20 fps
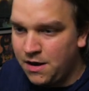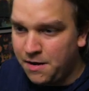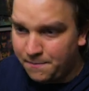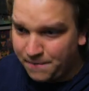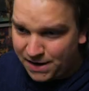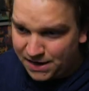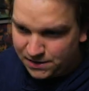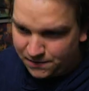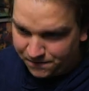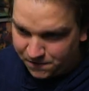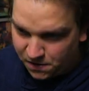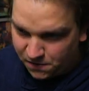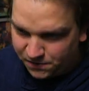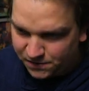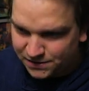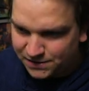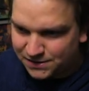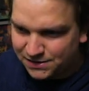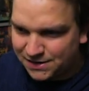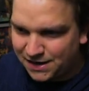By default,
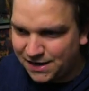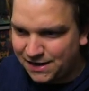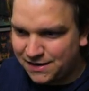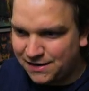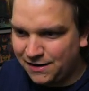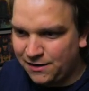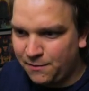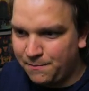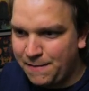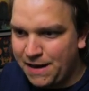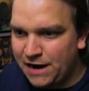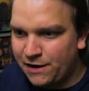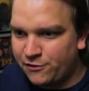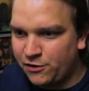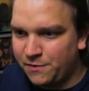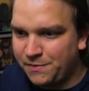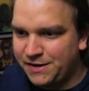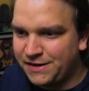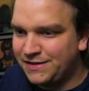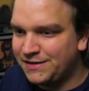this is like a little
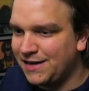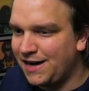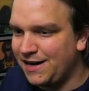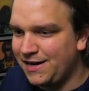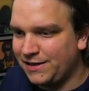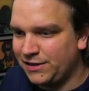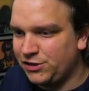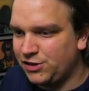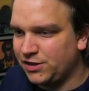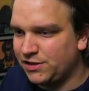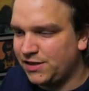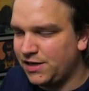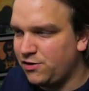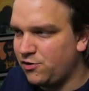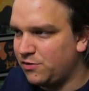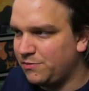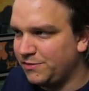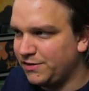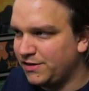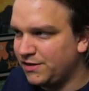macro, but inside is just a
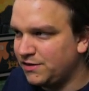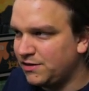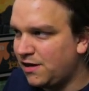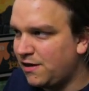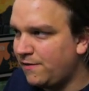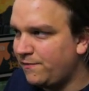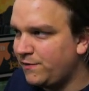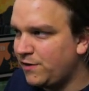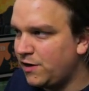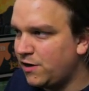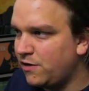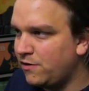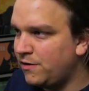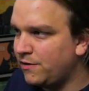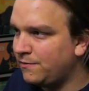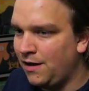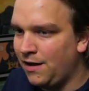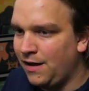normal dissolve node.